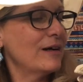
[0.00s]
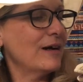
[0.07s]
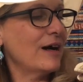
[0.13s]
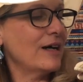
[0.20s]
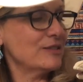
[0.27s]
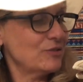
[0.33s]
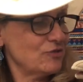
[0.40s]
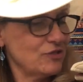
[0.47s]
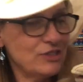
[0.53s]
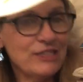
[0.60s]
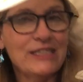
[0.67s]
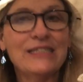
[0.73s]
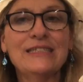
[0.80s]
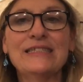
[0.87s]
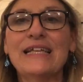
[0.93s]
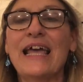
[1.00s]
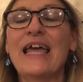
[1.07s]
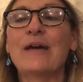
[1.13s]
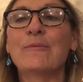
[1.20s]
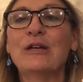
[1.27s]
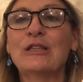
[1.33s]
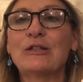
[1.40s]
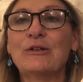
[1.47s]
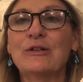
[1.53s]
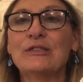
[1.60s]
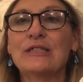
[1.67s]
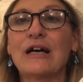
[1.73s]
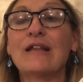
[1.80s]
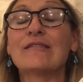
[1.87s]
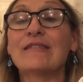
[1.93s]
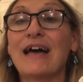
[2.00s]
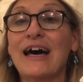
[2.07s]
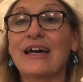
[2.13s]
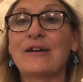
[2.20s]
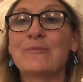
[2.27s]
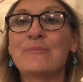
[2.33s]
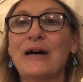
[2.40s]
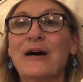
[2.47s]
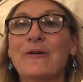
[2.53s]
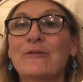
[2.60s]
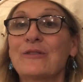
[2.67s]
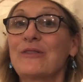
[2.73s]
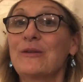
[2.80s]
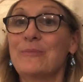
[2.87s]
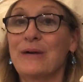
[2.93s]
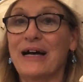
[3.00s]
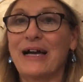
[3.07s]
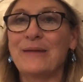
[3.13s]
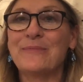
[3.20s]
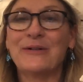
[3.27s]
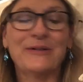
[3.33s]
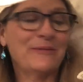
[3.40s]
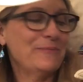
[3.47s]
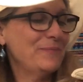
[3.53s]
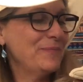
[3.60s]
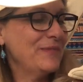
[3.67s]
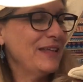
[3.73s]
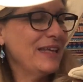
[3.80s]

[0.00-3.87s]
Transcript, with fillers: ostriches and we learned a lot about the Bible.